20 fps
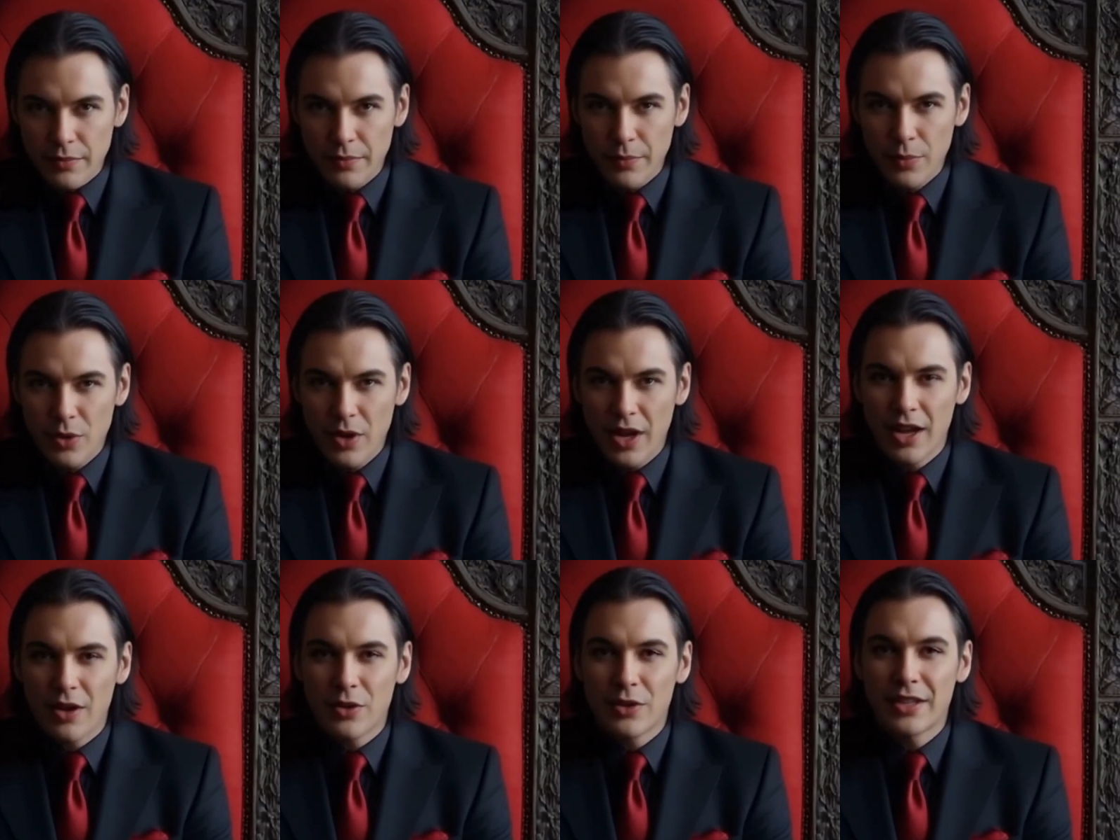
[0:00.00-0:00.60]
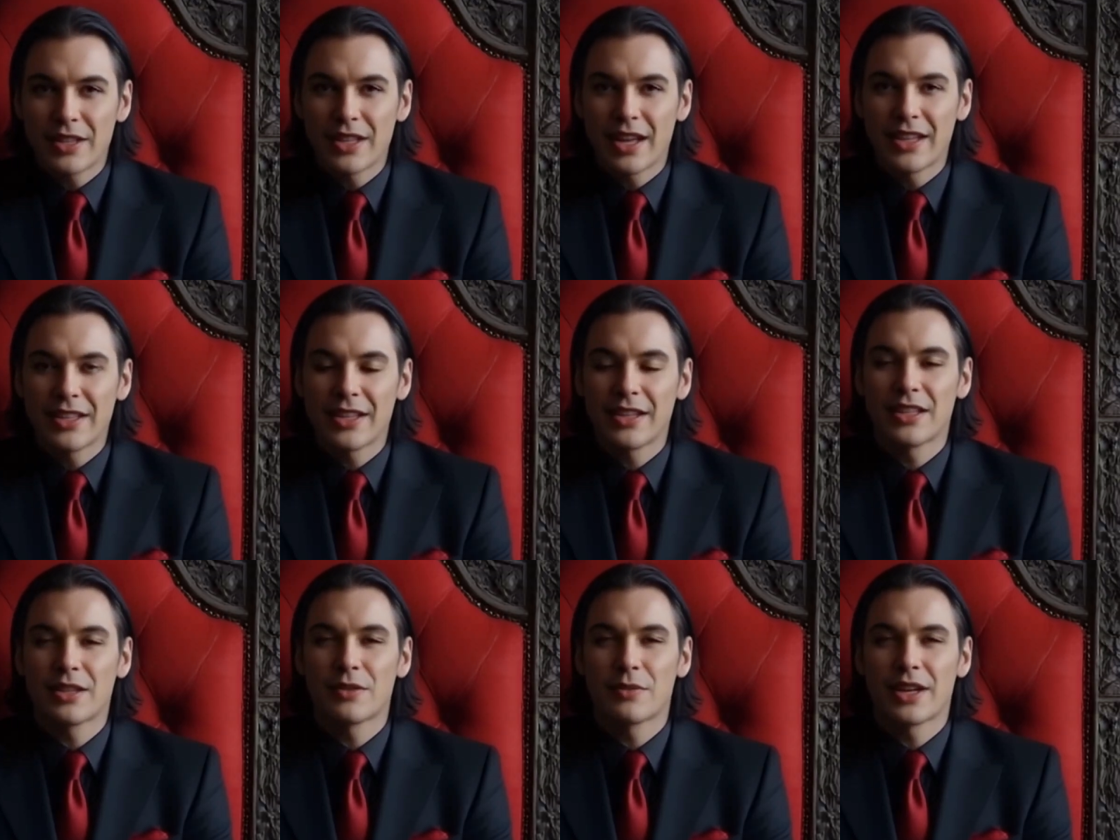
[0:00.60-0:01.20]
Brown
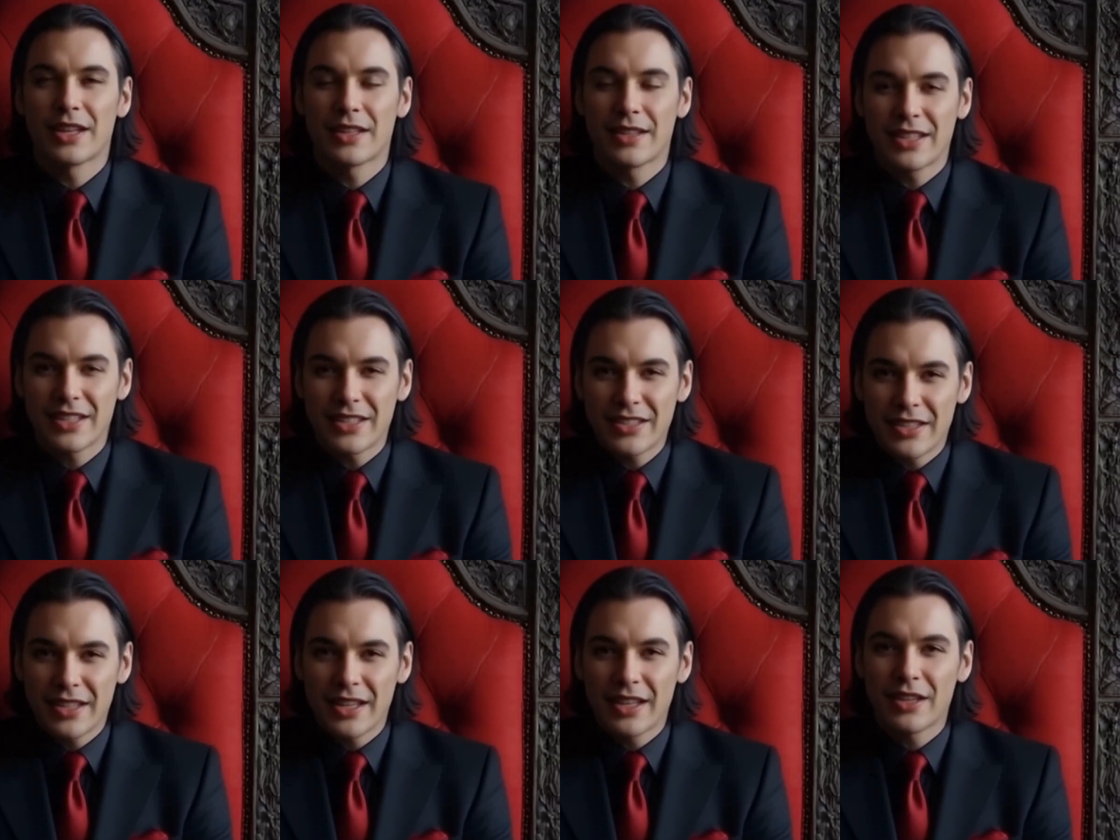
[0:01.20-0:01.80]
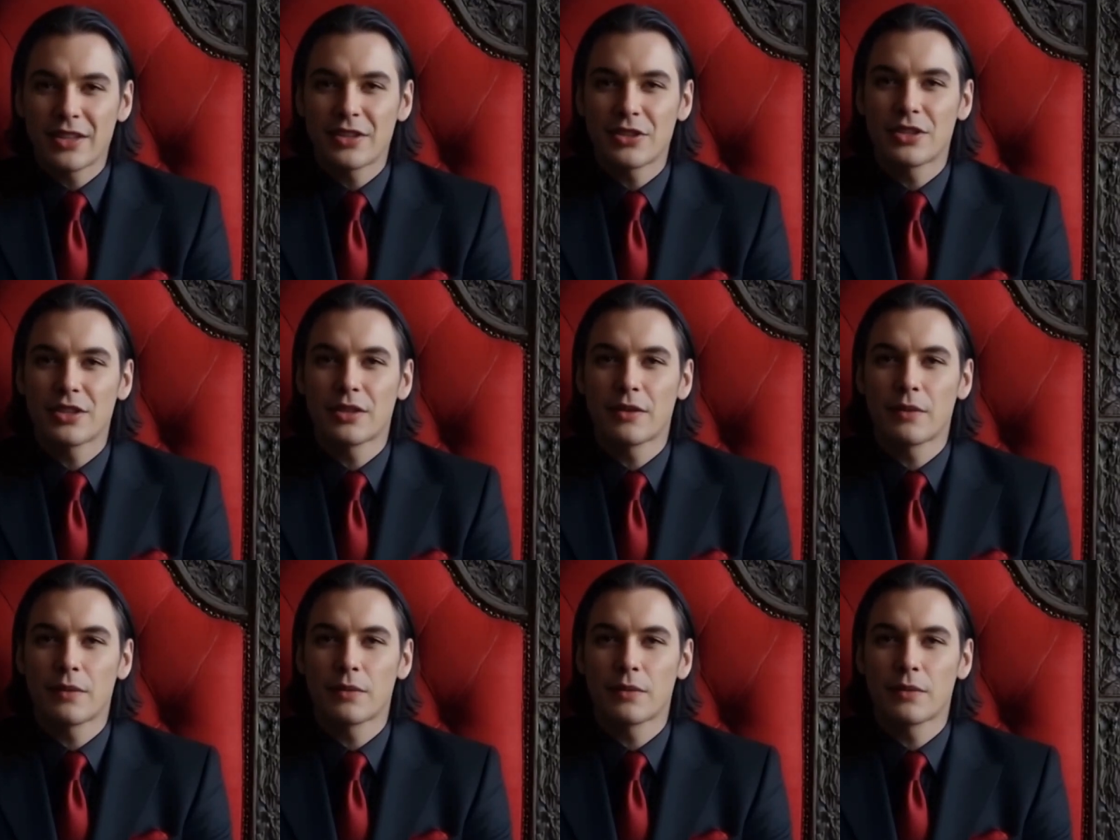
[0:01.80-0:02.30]
doesn't invent these things.